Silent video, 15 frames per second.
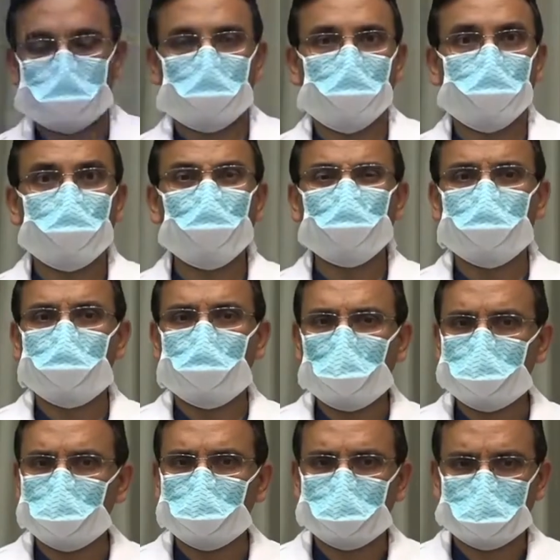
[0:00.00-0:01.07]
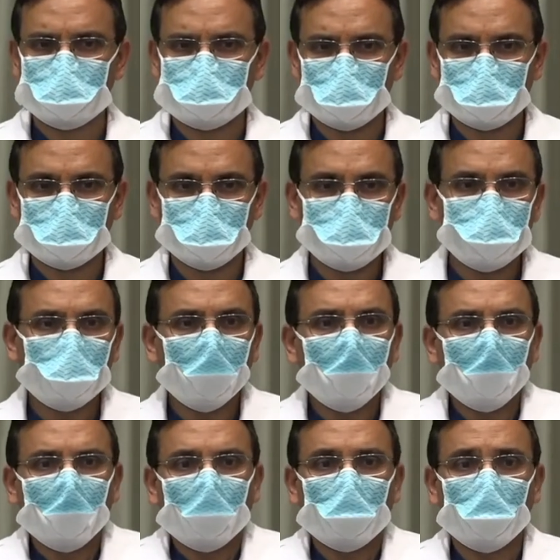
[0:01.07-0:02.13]
kind of feeding the baby, the placenta.
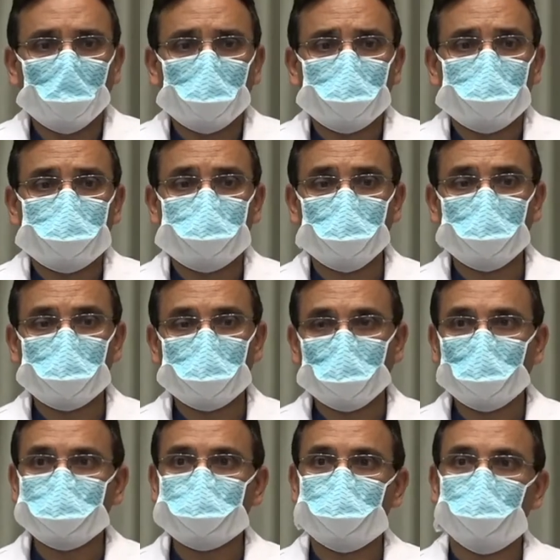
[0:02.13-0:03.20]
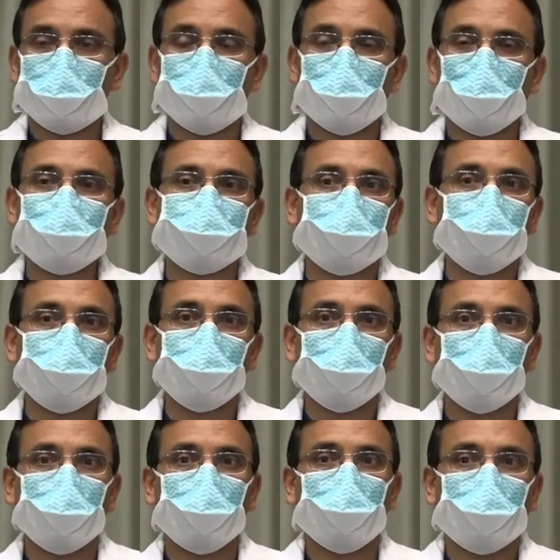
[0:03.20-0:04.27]
Uh, xenografts are grafts that
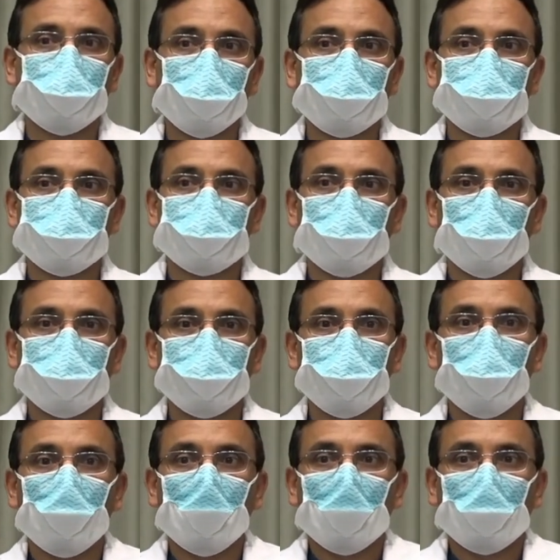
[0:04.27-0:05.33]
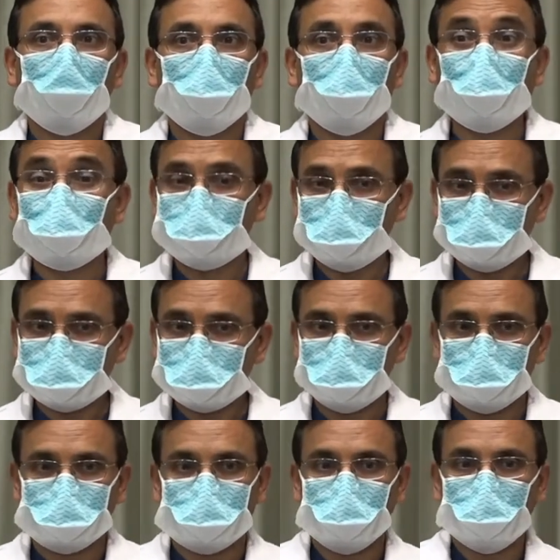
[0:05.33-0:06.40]
we get from uh, animals.
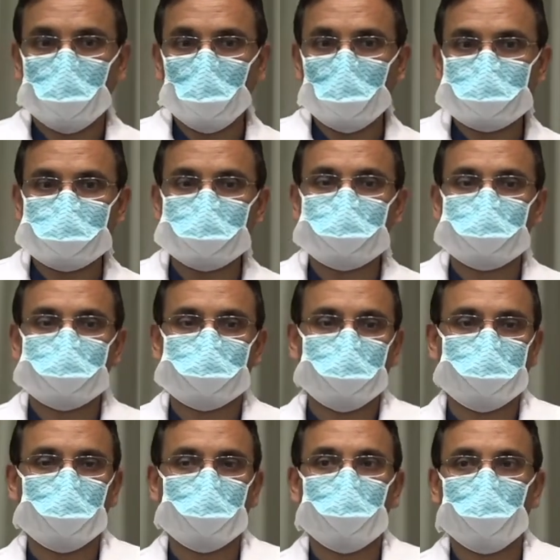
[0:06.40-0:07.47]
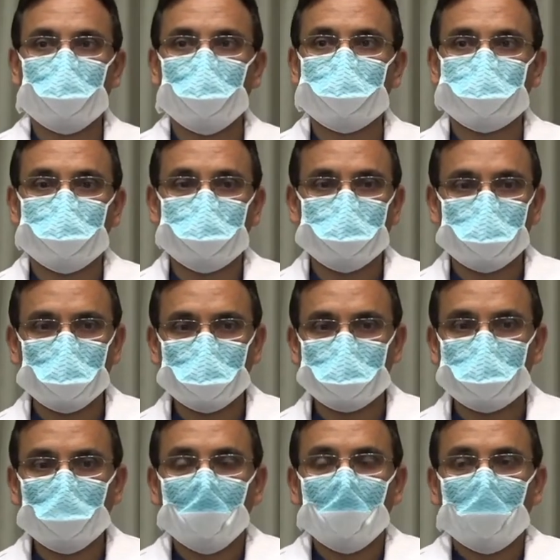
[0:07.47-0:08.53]
So oasis is something we get from
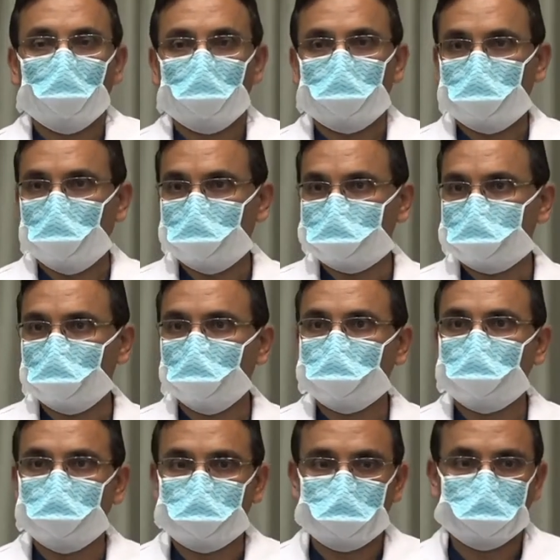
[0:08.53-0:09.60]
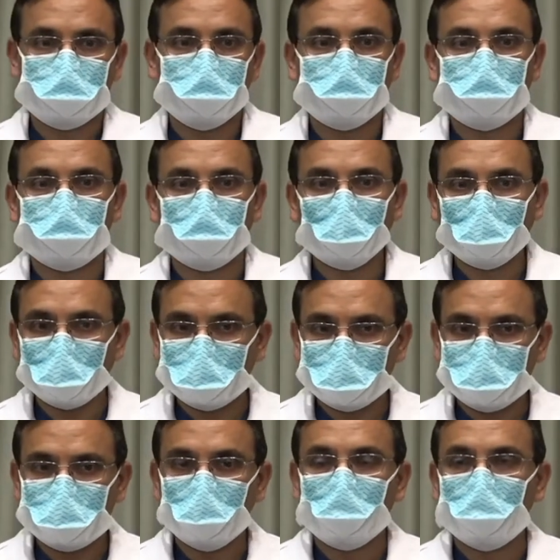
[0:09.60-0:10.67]
pigs, and we also get tissue from
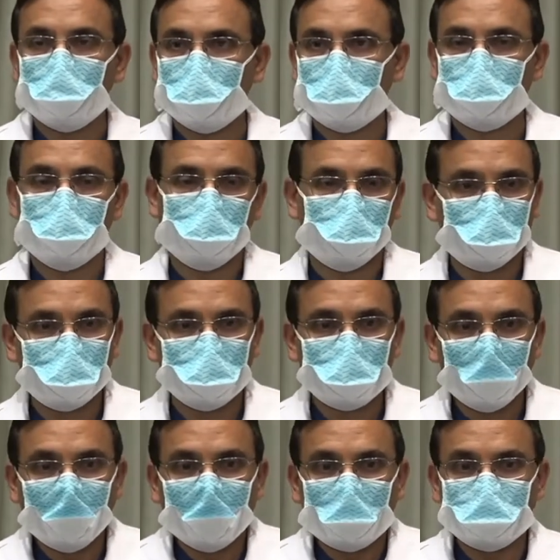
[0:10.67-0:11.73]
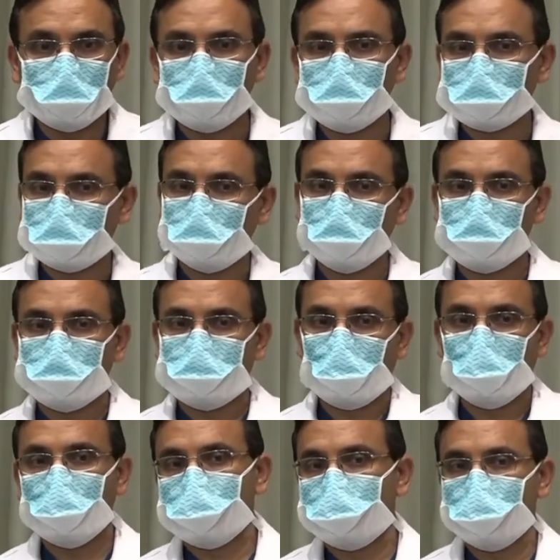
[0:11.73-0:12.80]
cows, depending on what it is. And then there's some other
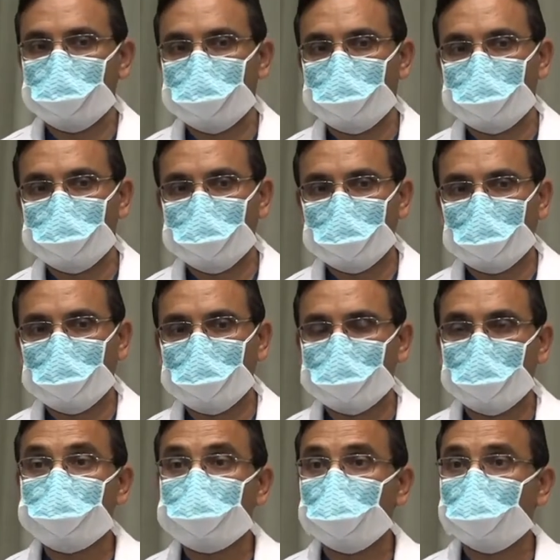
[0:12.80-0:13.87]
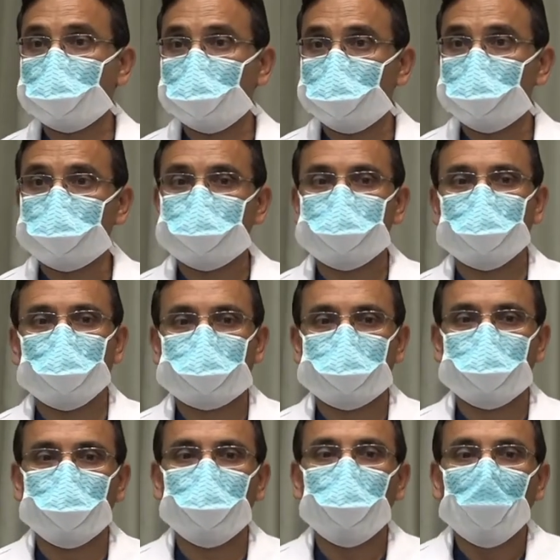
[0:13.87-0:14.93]
products. Uh, we have Integra, which is
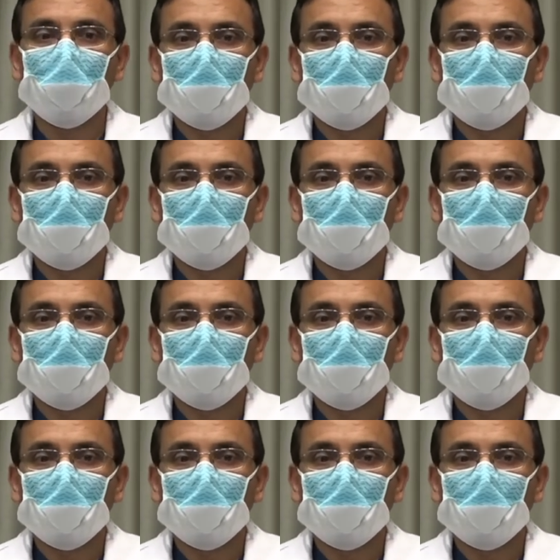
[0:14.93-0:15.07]
actually